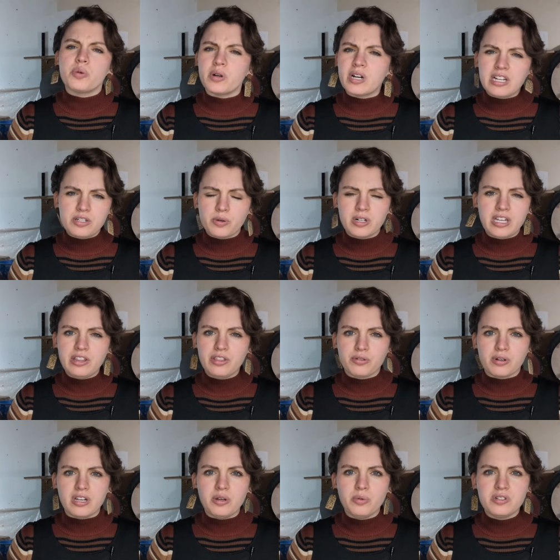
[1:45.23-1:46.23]
twenty
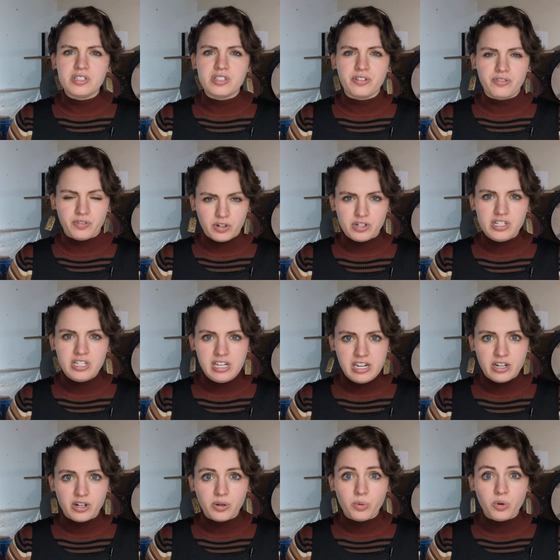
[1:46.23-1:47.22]
twenty-three was the first
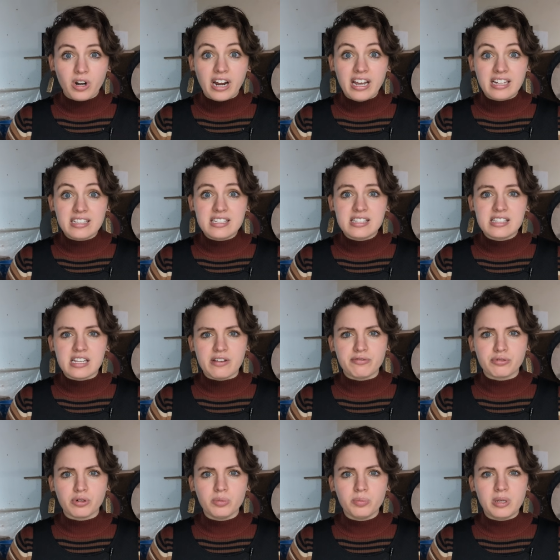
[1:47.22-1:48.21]
year where I had
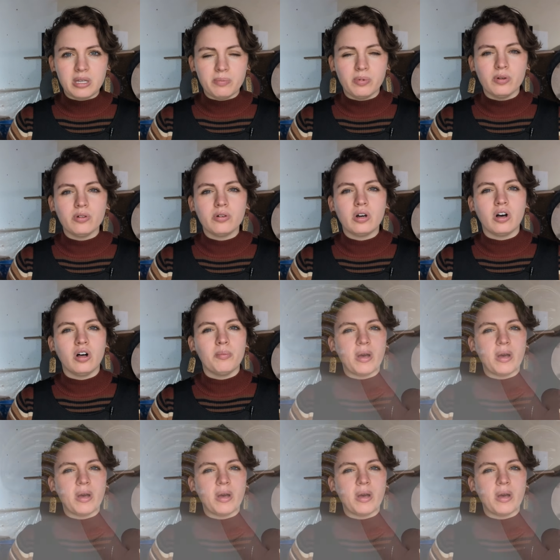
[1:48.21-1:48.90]
several people call